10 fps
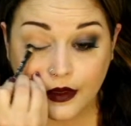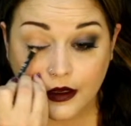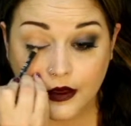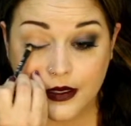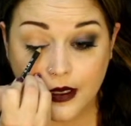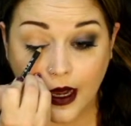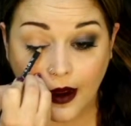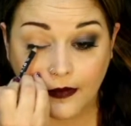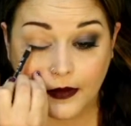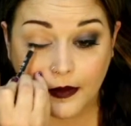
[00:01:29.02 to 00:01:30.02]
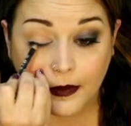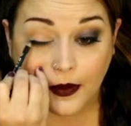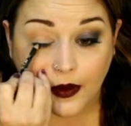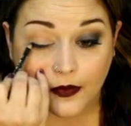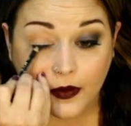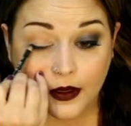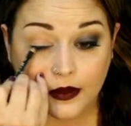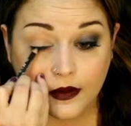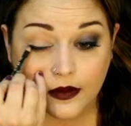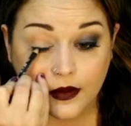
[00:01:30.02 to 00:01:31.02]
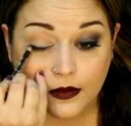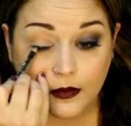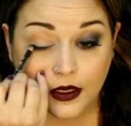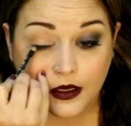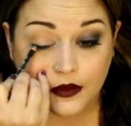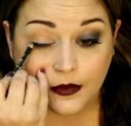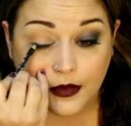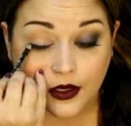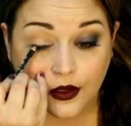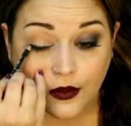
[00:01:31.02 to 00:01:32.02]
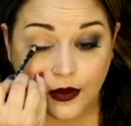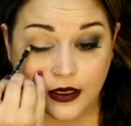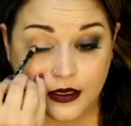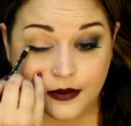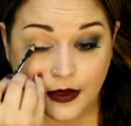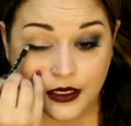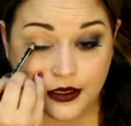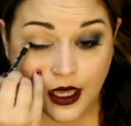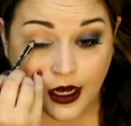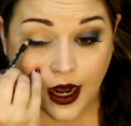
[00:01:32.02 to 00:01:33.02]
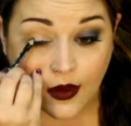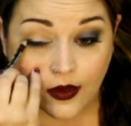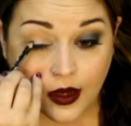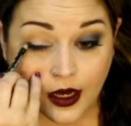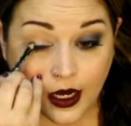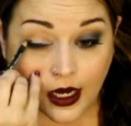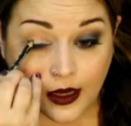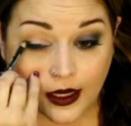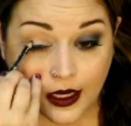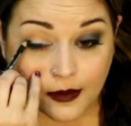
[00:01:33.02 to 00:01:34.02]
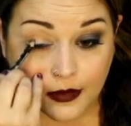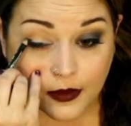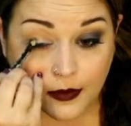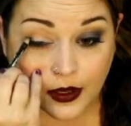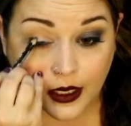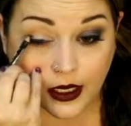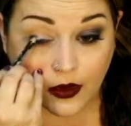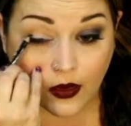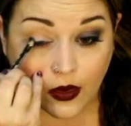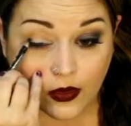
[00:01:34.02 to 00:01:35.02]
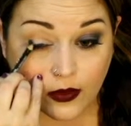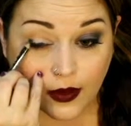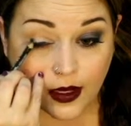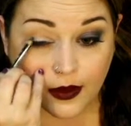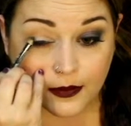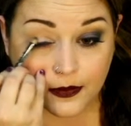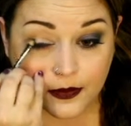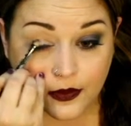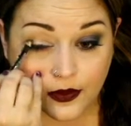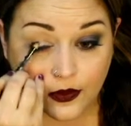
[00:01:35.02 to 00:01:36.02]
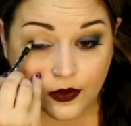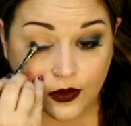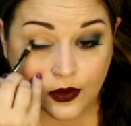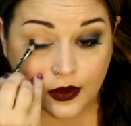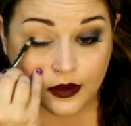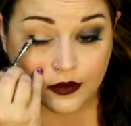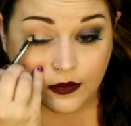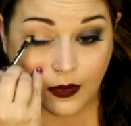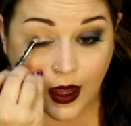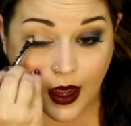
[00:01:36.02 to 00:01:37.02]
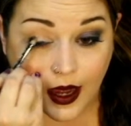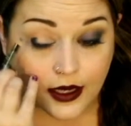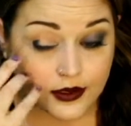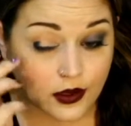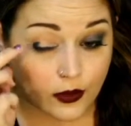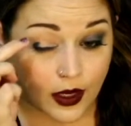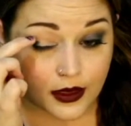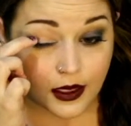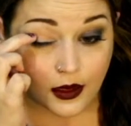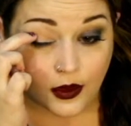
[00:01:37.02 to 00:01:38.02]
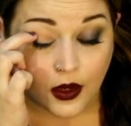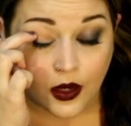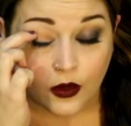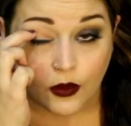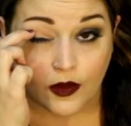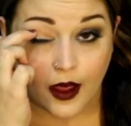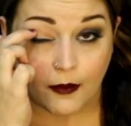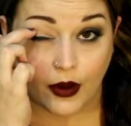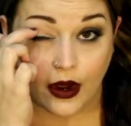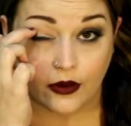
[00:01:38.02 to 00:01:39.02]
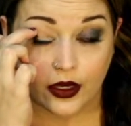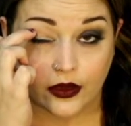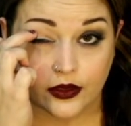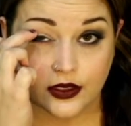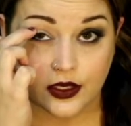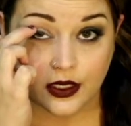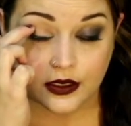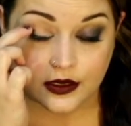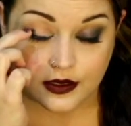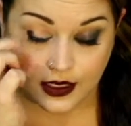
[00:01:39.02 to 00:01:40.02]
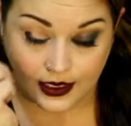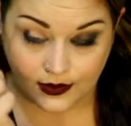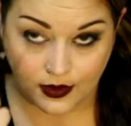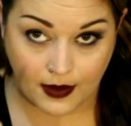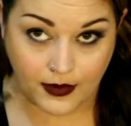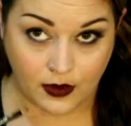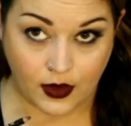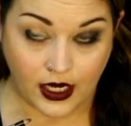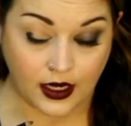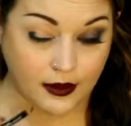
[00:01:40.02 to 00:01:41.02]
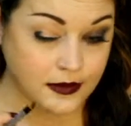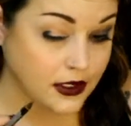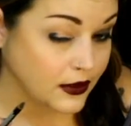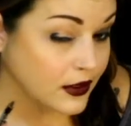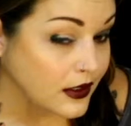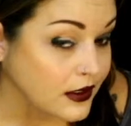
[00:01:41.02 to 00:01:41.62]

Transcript: It doesn't have to be perfect because I'm going to go in and smudge that out, and then I'm going to bring it all the way up to the crease of my eye. So right there where that brown color starts, that's where I'm going to bring it up to.